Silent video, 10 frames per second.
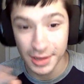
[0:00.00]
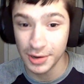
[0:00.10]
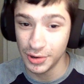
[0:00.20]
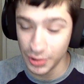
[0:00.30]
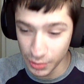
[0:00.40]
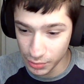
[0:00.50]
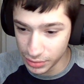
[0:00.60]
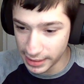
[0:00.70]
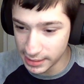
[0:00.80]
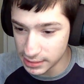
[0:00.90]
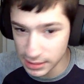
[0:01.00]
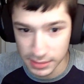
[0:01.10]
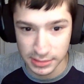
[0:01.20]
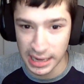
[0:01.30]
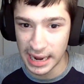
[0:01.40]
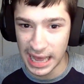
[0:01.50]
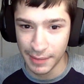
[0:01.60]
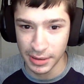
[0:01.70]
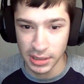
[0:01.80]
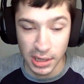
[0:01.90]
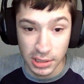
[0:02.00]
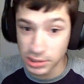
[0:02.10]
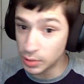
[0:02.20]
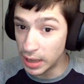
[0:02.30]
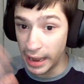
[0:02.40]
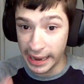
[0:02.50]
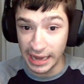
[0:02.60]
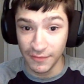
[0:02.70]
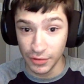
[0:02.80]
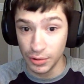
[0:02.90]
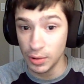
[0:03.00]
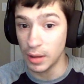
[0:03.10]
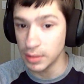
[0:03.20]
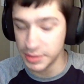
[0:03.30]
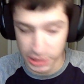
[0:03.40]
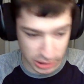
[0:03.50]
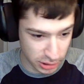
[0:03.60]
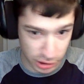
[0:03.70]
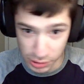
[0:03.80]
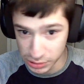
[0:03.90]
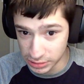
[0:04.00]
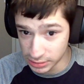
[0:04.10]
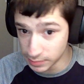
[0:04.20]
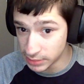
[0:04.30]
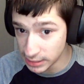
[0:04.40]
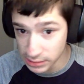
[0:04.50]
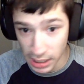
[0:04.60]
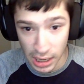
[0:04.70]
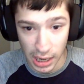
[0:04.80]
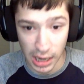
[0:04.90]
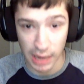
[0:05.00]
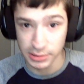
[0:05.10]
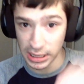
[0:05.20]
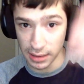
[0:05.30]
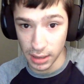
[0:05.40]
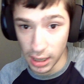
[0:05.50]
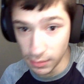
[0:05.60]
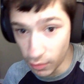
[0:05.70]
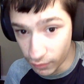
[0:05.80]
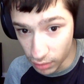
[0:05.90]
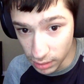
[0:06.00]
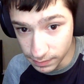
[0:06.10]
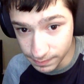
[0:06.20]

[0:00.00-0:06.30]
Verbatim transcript: new thing that kind of happened. So that any further ado, though, let me just introduce you to some things. Uh, so yeah, uh, overall,